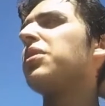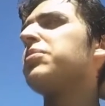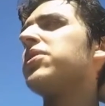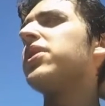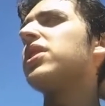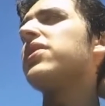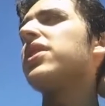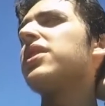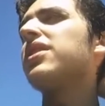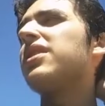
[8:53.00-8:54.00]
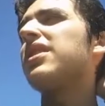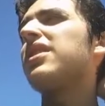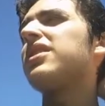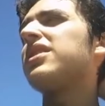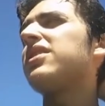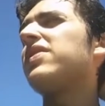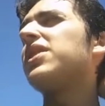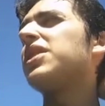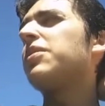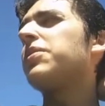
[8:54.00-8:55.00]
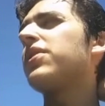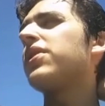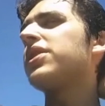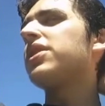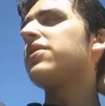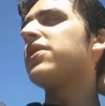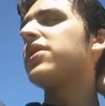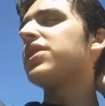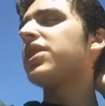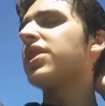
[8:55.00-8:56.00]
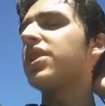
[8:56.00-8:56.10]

good movies, but there's typical Western movies.